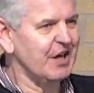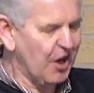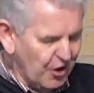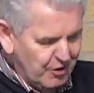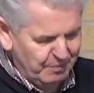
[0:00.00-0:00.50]

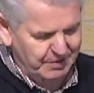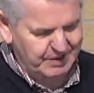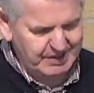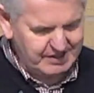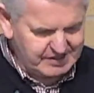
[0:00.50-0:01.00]
hope
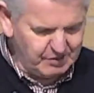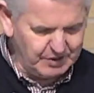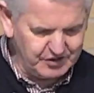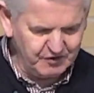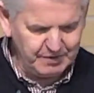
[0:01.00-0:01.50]
to
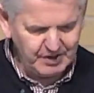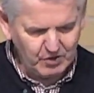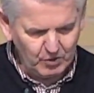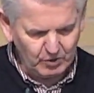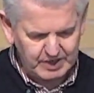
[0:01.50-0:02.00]
which you've been
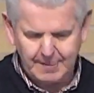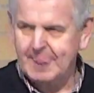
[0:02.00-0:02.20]
called